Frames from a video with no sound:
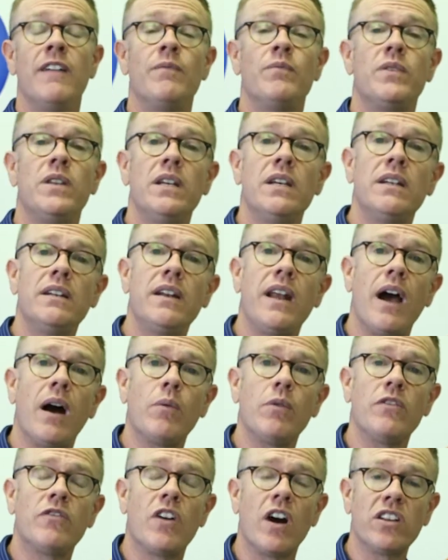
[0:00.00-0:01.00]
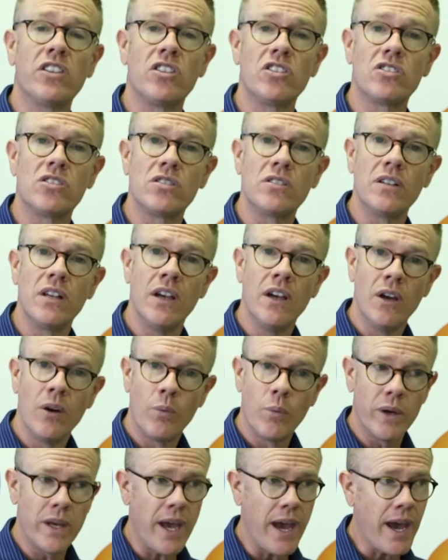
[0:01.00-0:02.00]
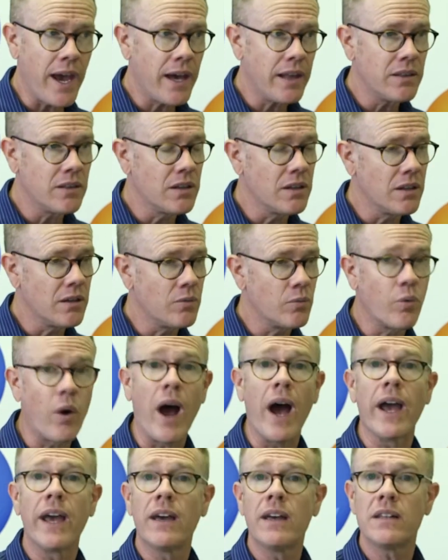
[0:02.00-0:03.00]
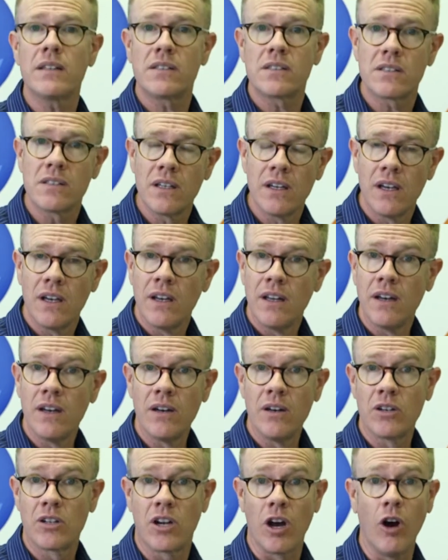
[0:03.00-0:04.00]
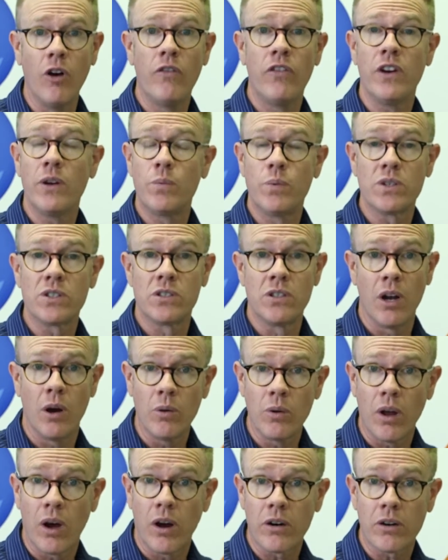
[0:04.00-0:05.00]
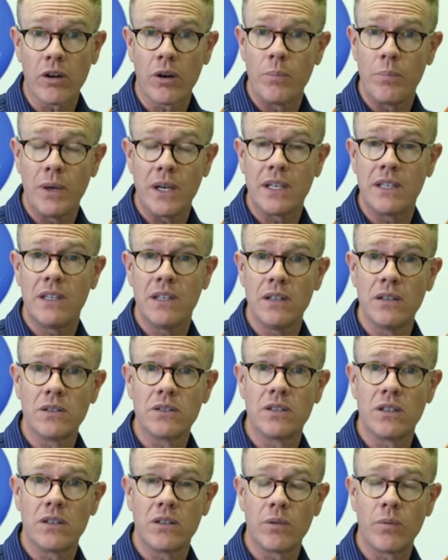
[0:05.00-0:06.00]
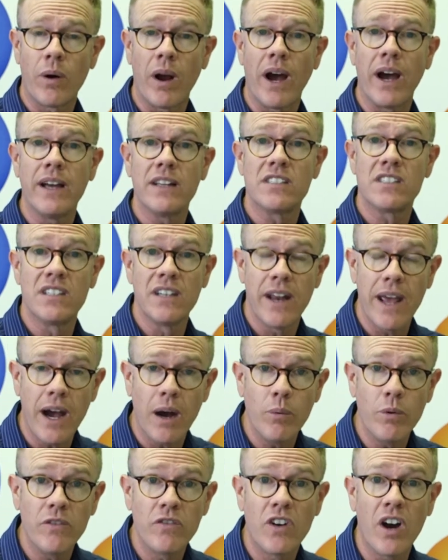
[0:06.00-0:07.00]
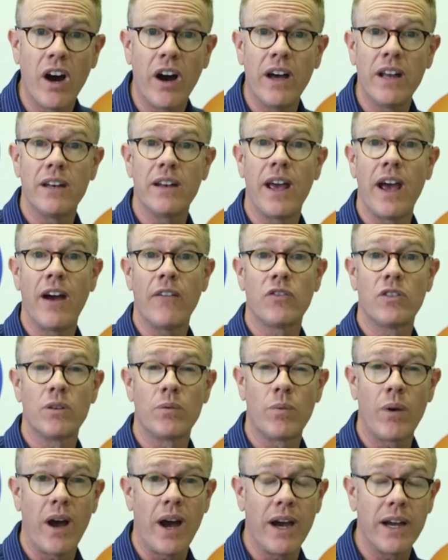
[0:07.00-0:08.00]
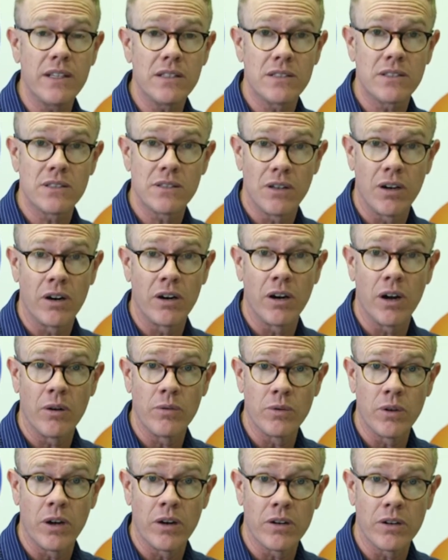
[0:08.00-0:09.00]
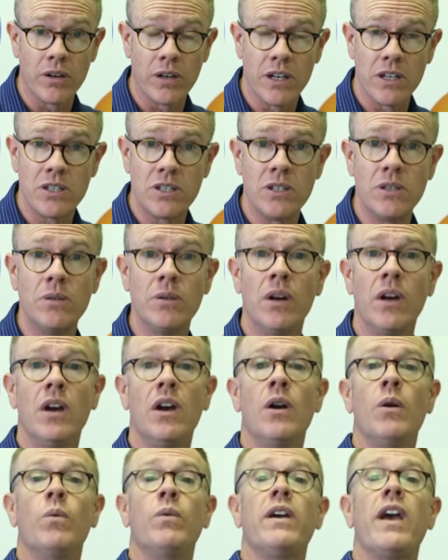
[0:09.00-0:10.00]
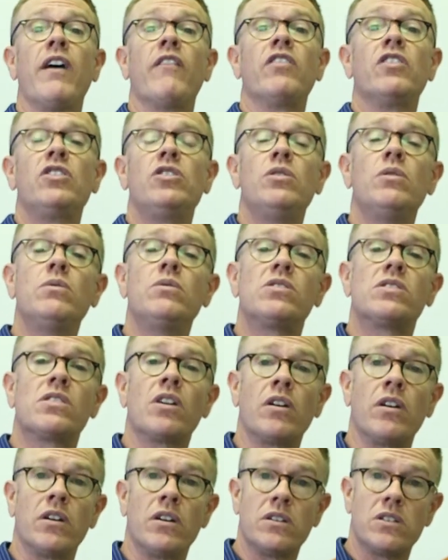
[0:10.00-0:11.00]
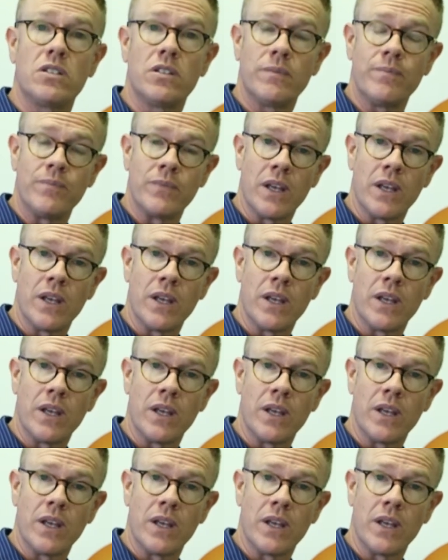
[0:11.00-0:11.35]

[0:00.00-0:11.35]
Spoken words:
Then now we've got this, we had the riots. COVID was no longer a big deal during the riots. Now we've got, after the riots are no longer an issue, we have a huge surge.